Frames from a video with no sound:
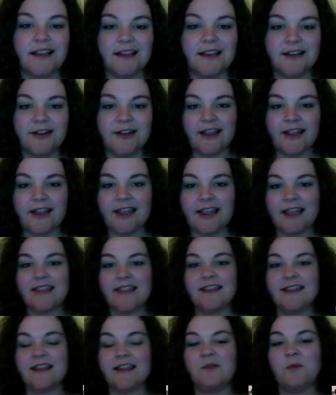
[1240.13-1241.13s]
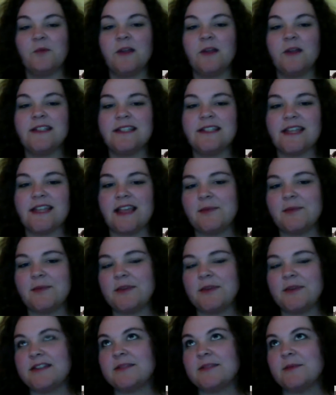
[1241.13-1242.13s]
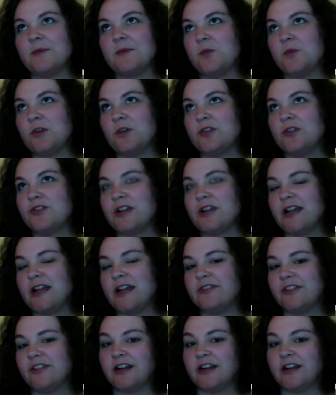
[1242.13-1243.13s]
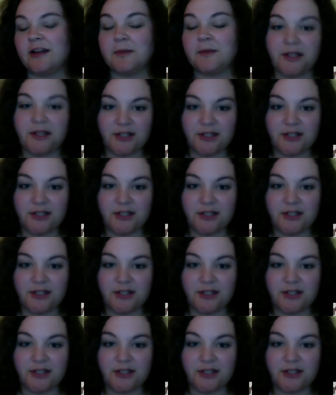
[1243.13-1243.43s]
Great. And then on Wednesday, because I'm a world traveler, I'm going to